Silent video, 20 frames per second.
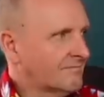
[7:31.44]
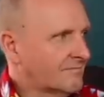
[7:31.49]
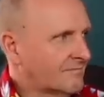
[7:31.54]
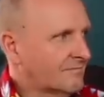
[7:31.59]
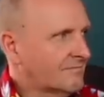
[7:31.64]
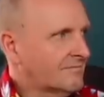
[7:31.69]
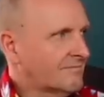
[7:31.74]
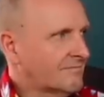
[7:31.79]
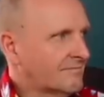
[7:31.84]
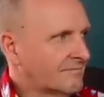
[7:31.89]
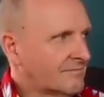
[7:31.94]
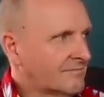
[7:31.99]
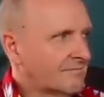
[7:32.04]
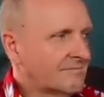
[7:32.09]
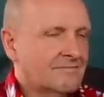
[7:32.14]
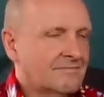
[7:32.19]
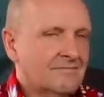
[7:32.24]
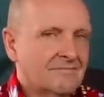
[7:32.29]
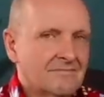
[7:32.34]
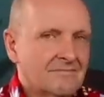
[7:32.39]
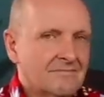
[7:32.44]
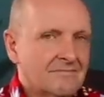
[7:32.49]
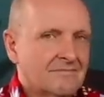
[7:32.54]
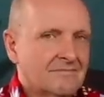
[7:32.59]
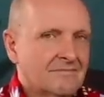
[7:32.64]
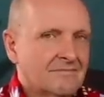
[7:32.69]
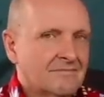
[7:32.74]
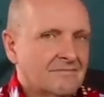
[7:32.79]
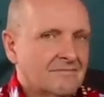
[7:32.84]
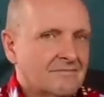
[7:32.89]

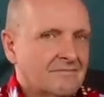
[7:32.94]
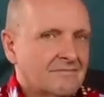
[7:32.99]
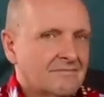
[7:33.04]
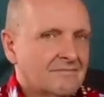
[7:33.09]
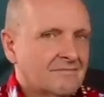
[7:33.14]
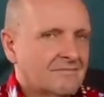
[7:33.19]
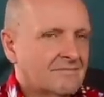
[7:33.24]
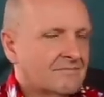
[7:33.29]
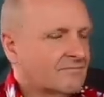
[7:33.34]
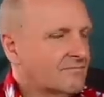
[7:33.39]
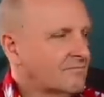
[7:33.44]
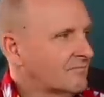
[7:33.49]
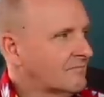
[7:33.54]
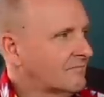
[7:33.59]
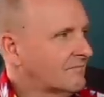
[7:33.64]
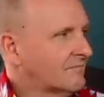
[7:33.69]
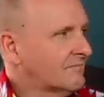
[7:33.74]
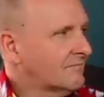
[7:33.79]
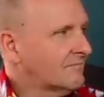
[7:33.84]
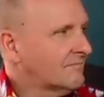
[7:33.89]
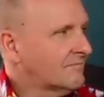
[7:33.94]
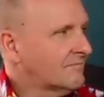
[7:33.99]
(silent)